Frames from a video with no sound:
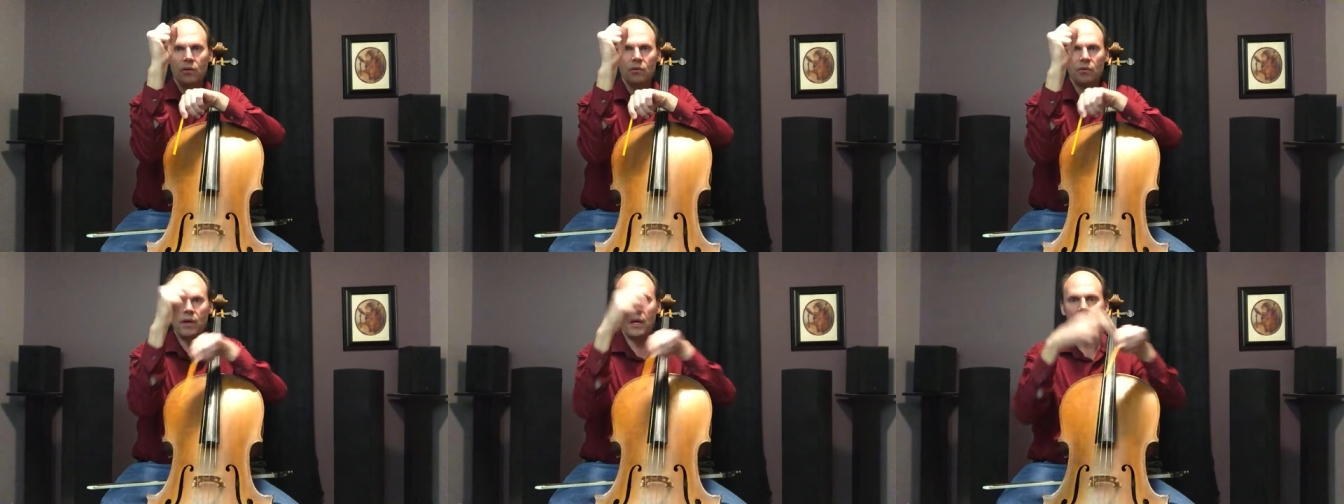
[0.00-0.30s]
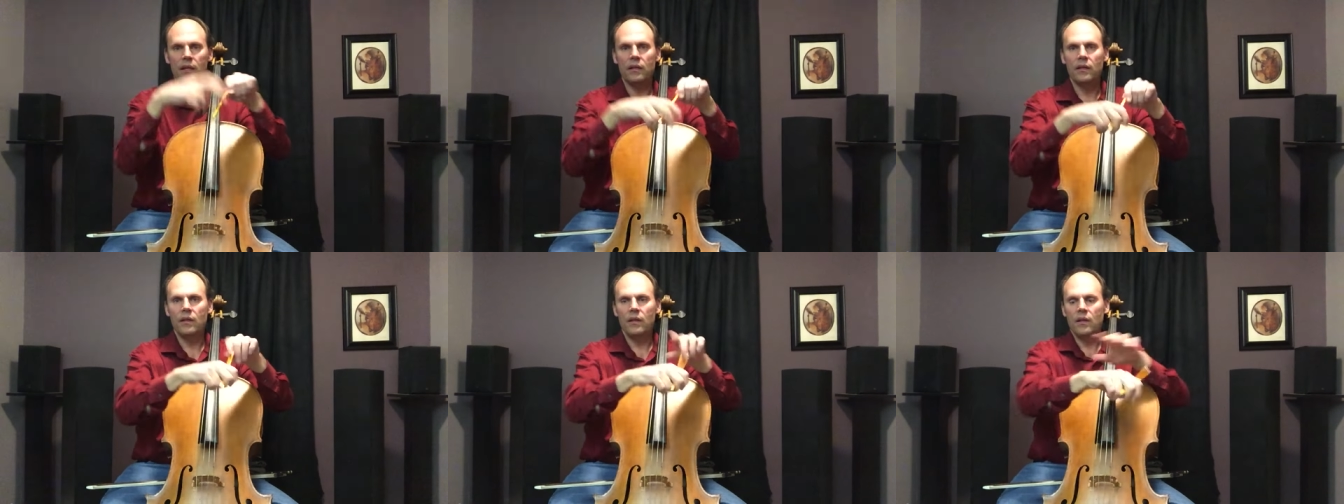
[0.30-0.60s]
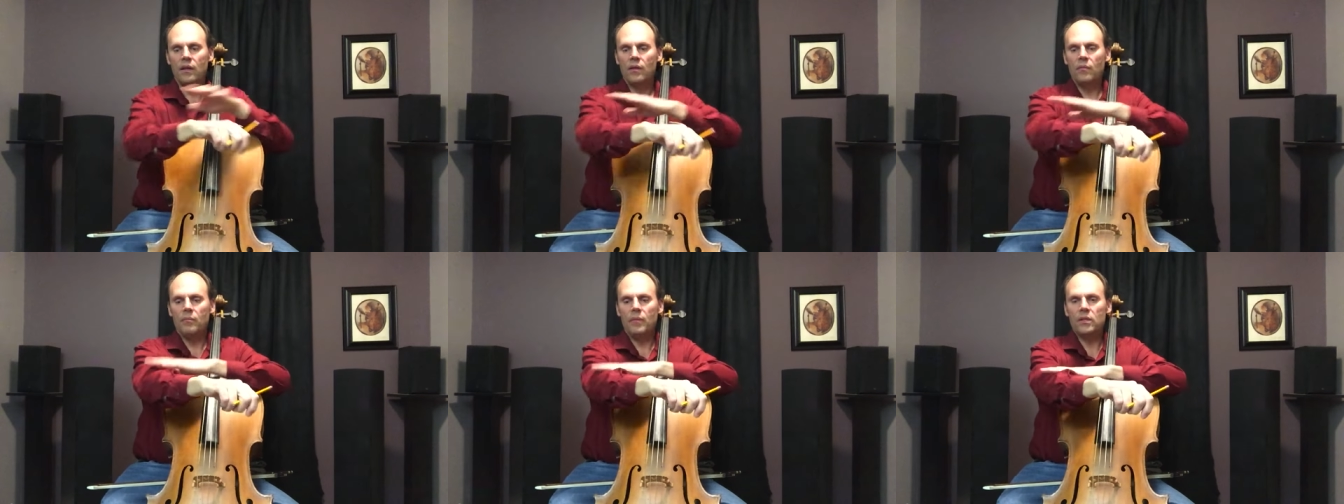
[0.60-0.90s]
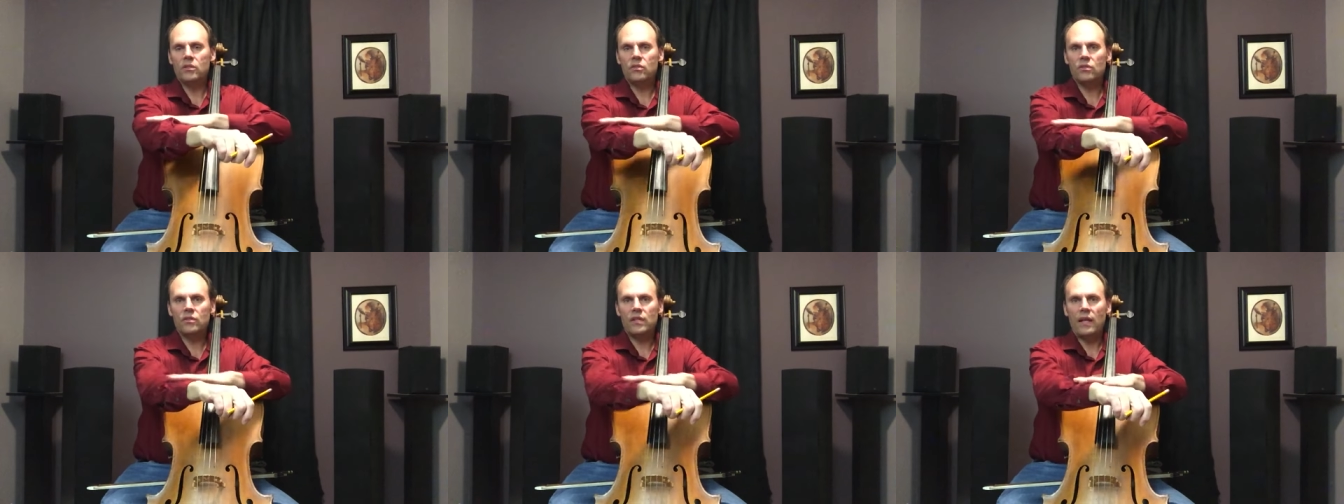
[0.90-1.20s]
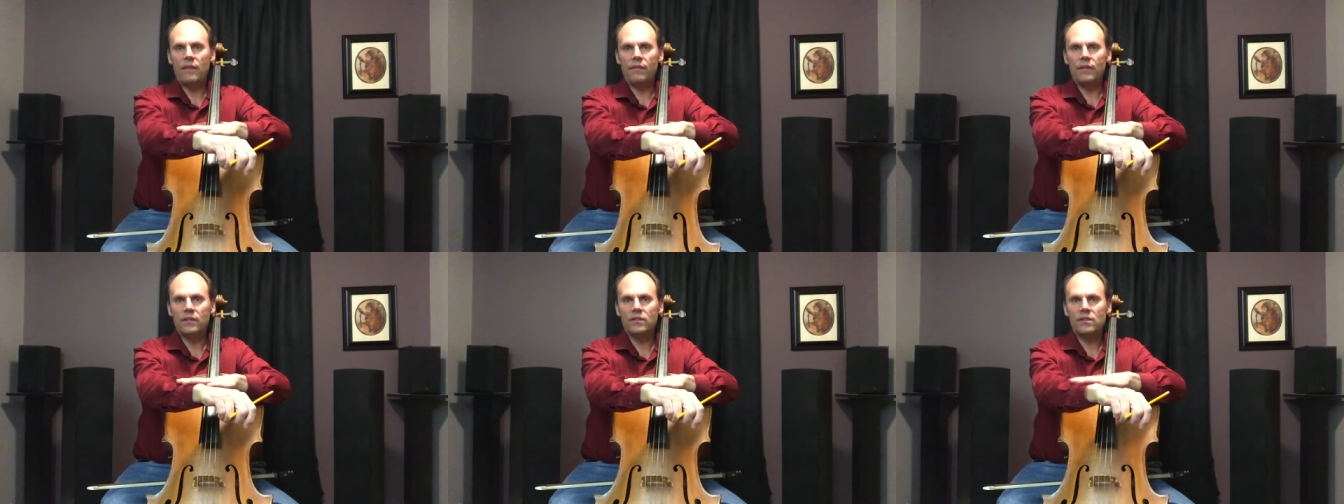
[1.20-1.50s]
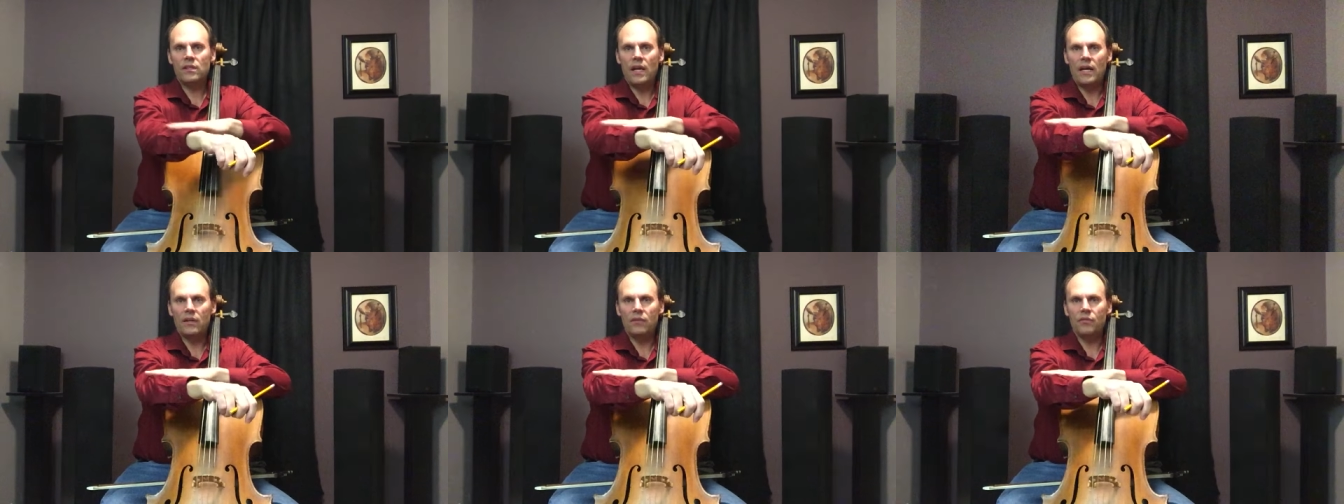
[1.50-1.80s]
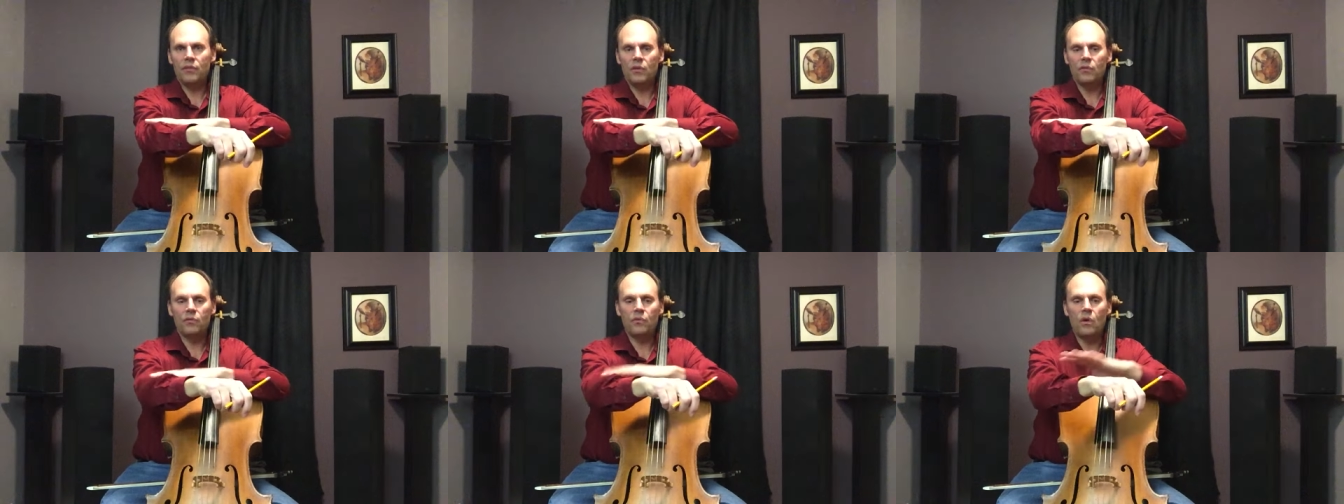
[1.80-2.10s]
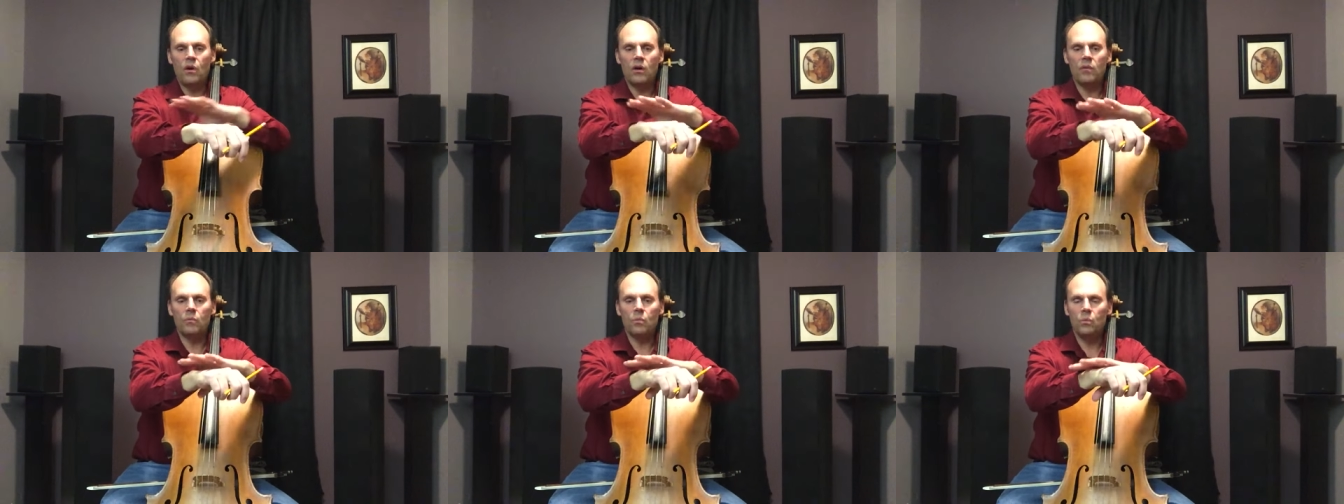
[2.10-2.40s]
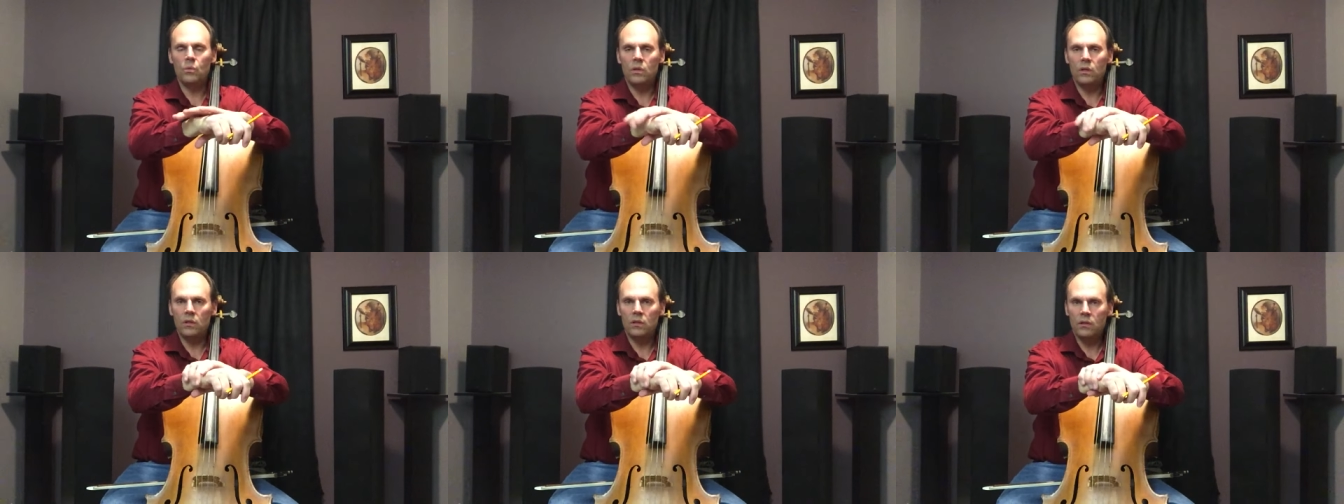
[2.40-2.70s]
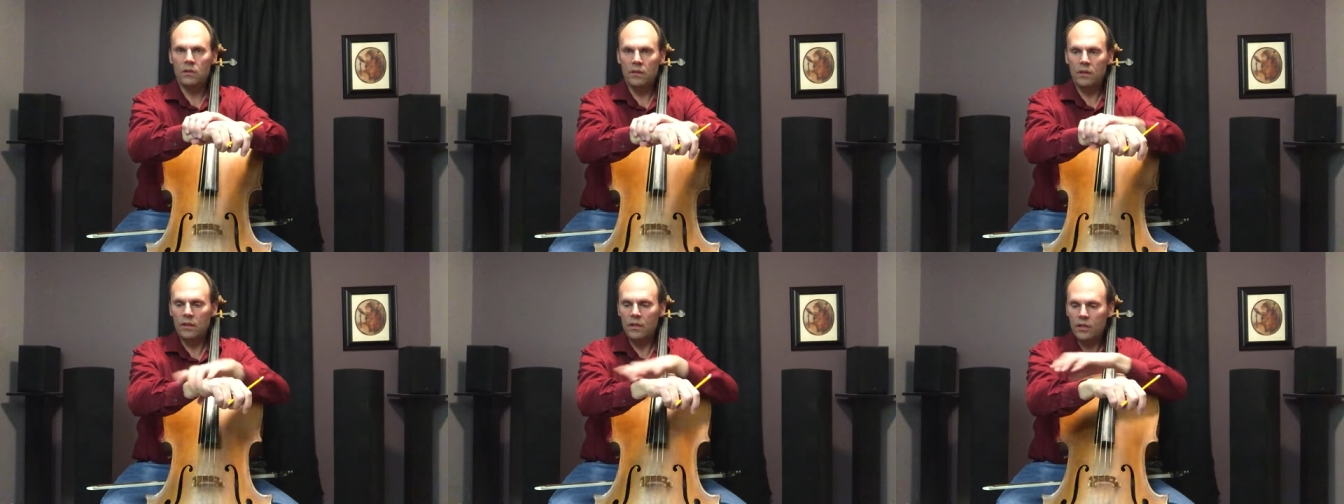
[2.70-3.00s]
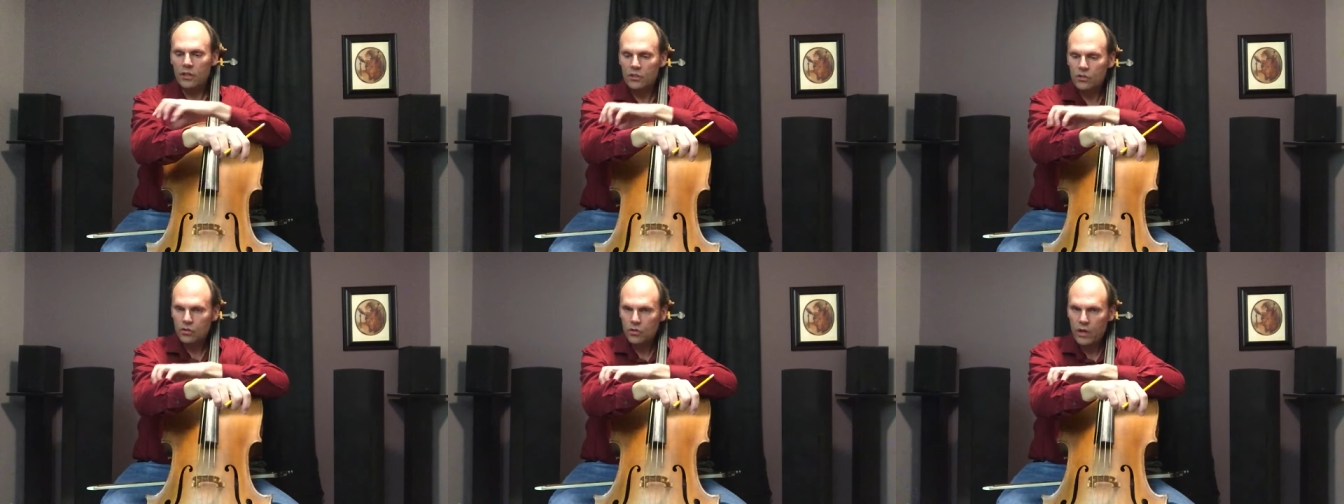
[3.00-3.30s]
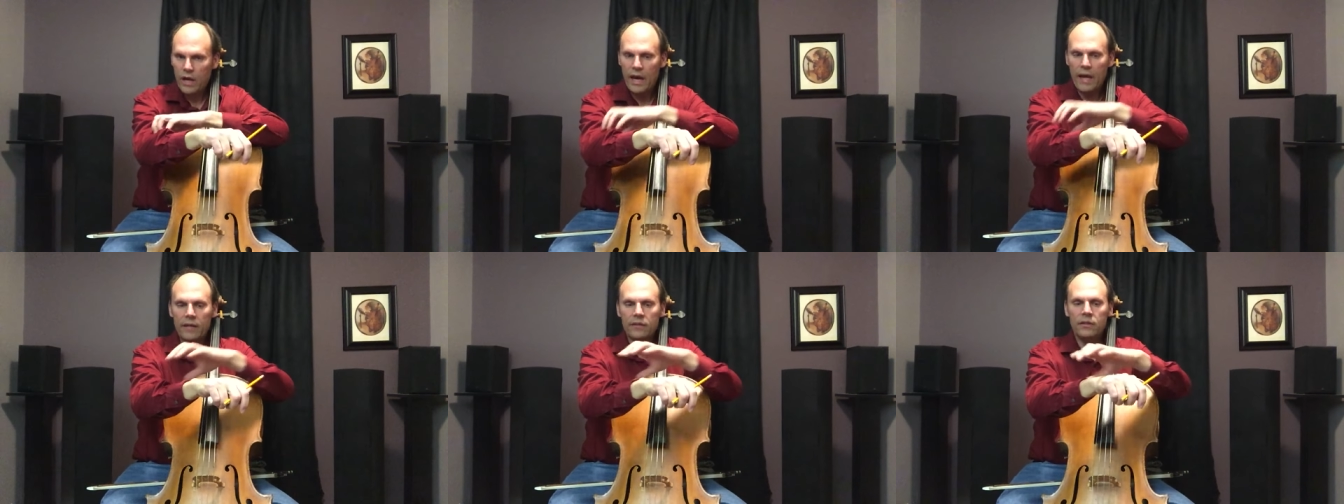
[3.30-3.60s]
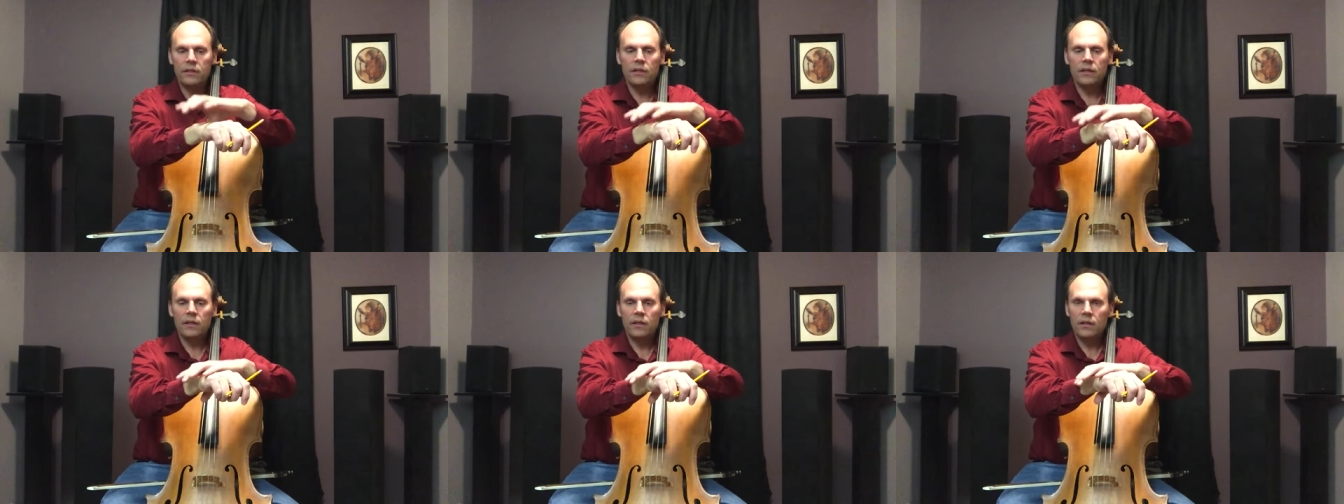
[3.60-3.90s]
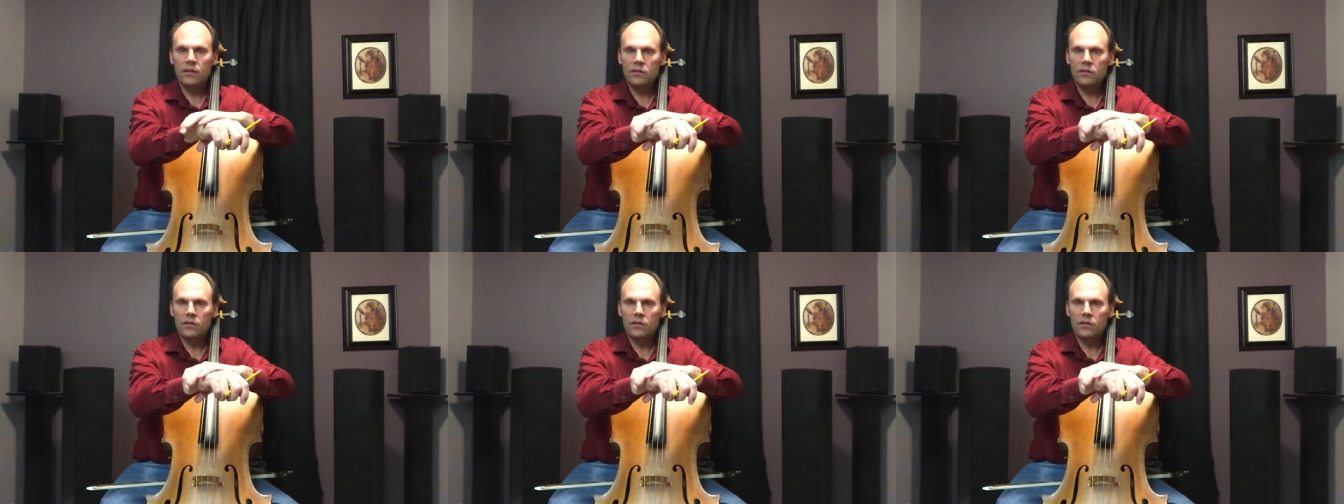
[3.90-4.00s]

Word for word: right? Muscles on this side of your forearm will contract